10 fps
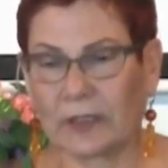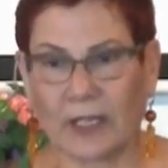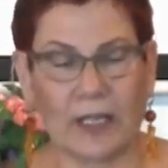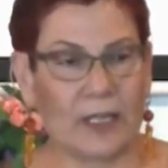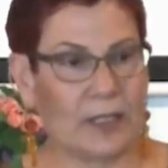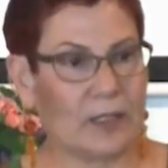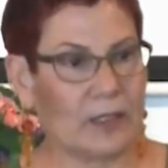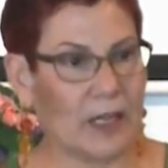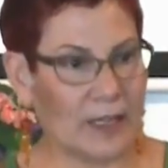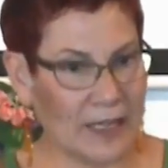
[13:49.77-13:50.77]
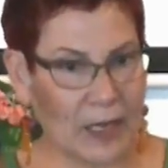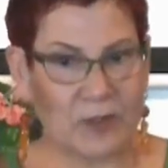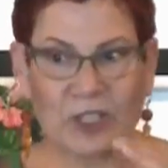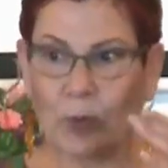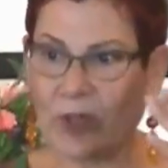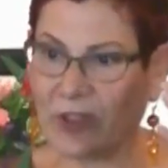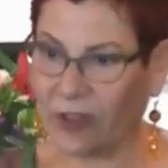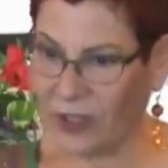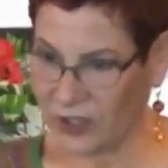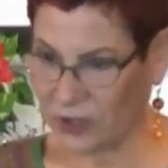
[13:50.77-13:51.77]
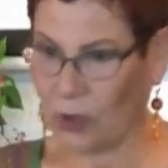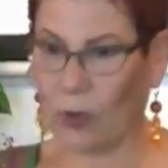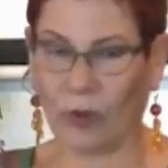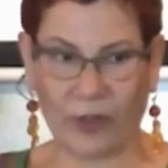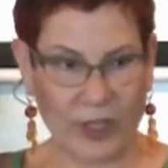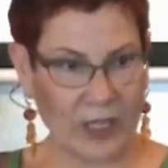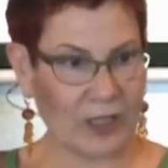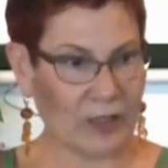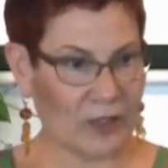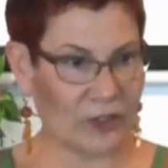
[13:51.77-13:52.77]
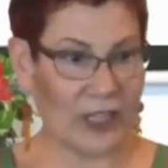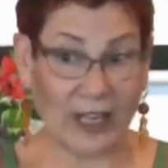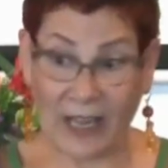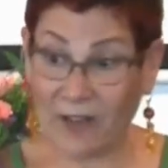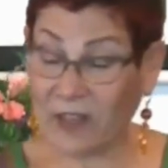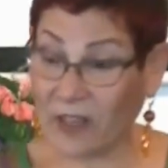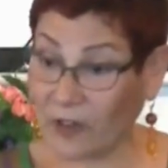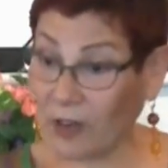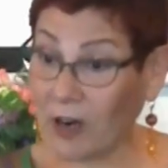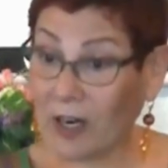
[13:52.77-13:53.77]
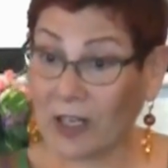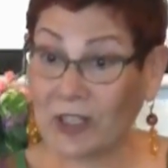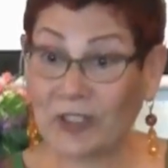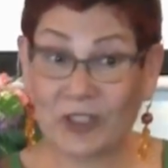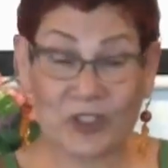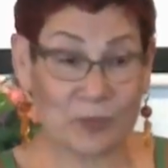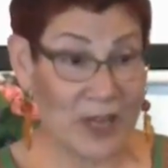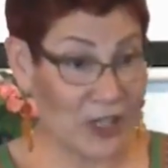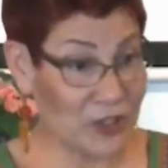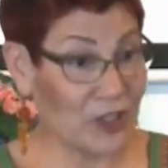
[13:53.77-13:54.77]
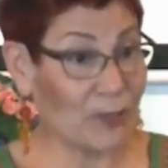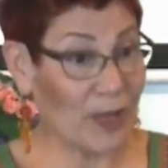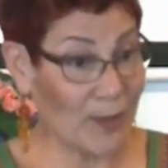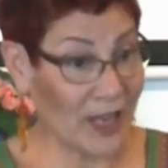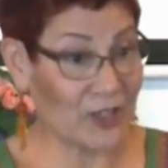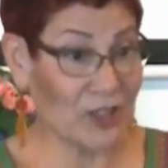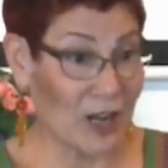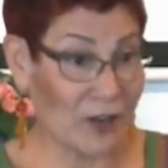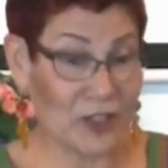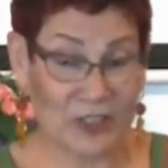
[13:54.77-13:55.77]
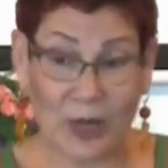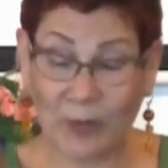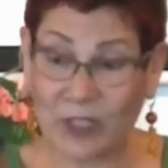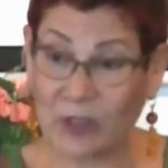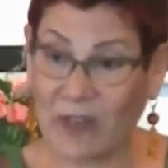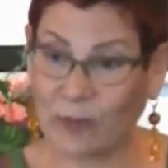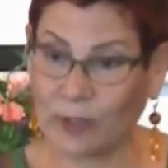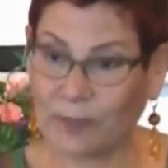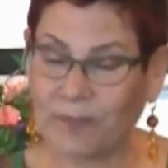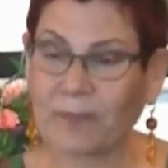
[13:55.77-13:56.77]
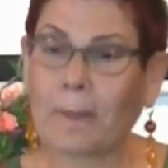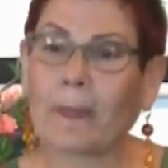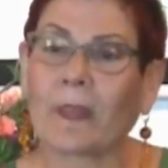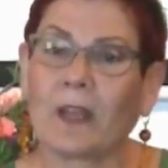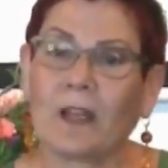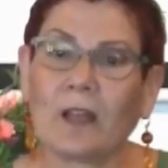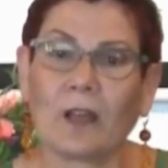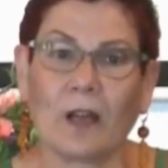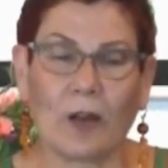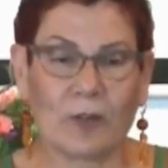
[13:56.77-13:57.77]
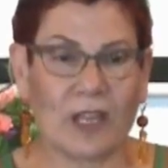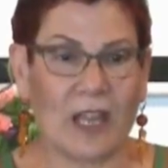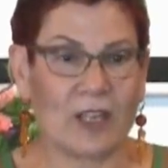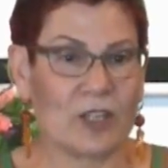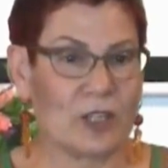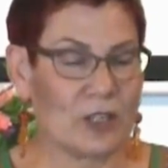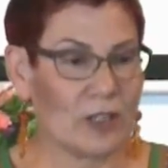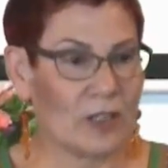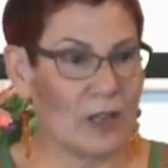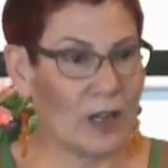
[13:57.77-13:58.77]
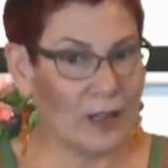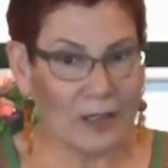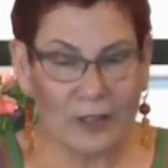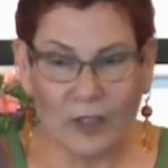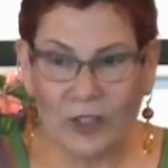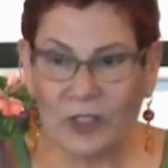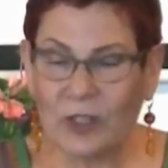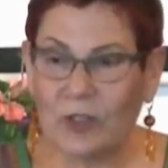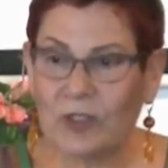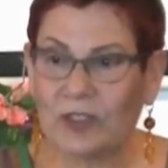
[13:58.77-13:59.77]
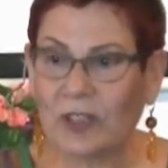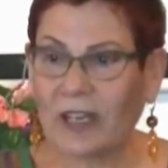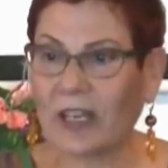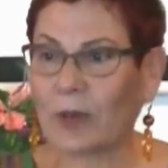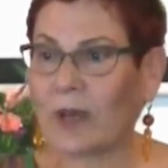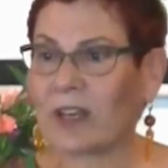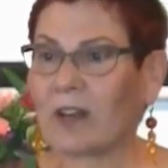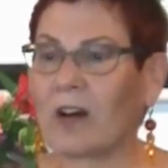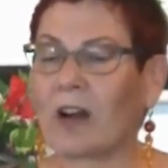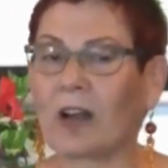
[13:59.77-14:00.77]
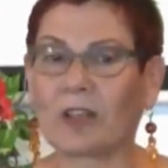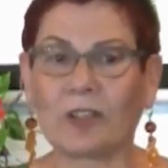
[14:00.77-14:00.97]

Okay, got to now deal with this whole thing because I got to have another car because it's smashed into my back tire and it's not really drivable. Okay, good news, I get a rent a car.